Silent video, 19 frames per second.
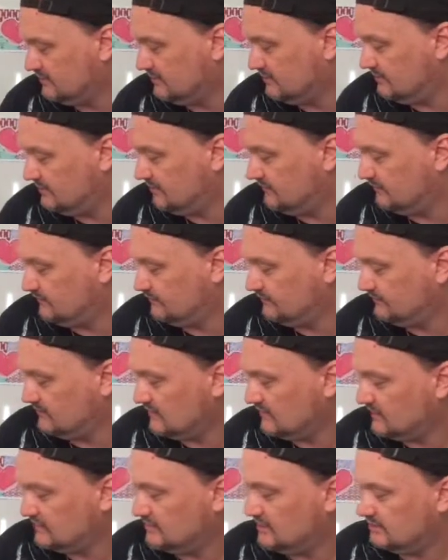Okay.
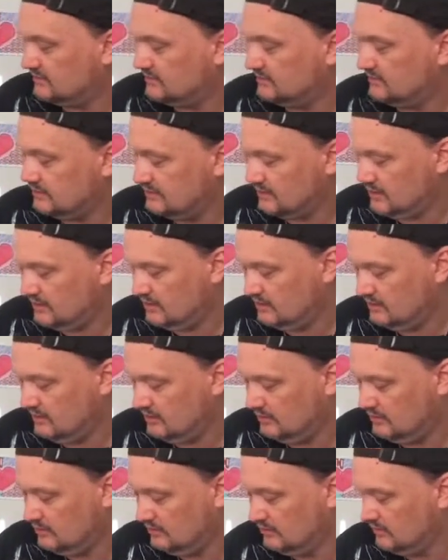This is
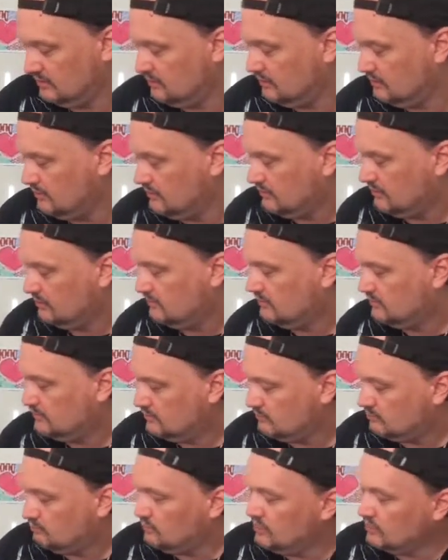a
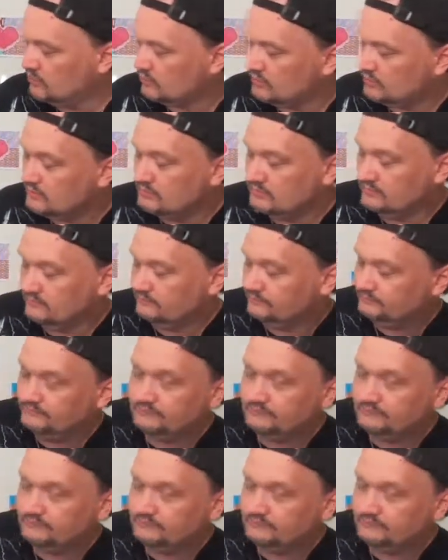building.